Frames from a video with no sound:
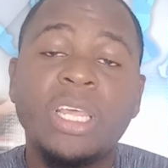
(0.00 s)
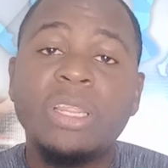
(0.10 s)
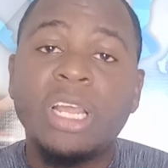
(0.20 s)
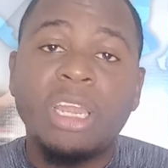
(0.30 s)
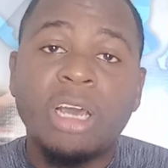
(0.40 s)

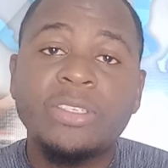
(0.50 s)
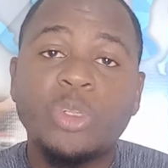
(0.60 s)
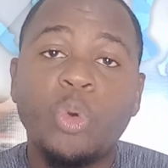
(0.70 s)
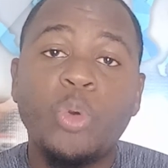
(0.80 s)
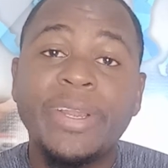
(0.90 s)
They
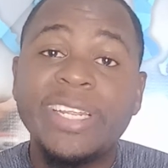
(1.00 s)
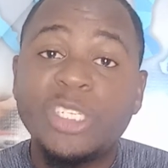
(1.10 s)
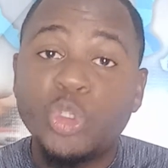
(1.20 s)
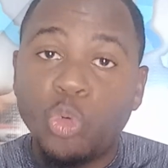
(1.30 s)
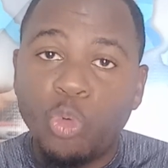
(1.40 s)
lost
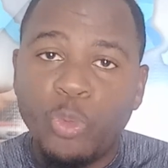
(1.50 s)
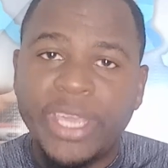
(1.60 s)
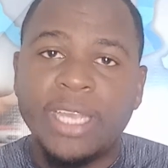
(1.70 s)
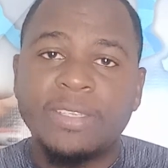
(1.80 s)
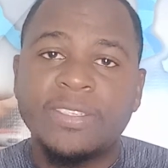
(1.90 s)
only 2
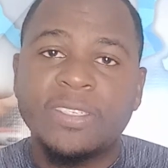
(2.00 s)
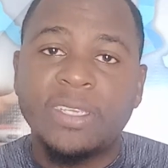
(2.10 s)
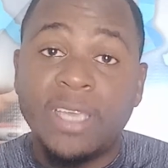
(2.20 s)
wickets.